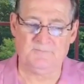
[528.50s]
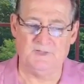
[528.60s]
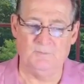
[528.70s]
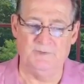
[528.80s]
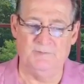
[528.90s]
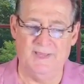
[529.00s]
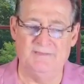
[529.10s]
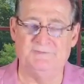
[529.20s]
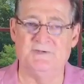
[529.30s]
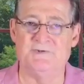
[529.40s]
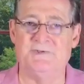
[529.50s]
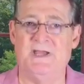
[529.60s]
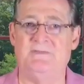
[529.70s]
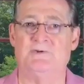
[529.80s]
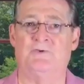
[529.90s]
we, we have to
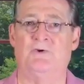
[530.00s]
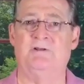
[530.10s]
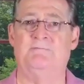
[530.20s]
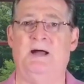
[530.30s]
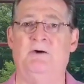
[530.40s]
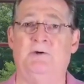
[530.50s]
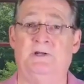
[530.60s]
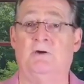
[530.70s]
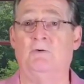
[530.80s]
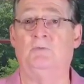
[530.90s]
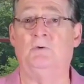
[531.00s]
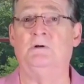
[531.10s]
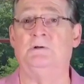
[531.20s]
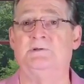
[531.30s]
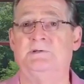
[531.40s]
understand there's creative power in our own
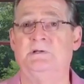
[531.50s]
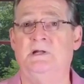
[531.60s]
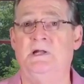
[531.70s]
words.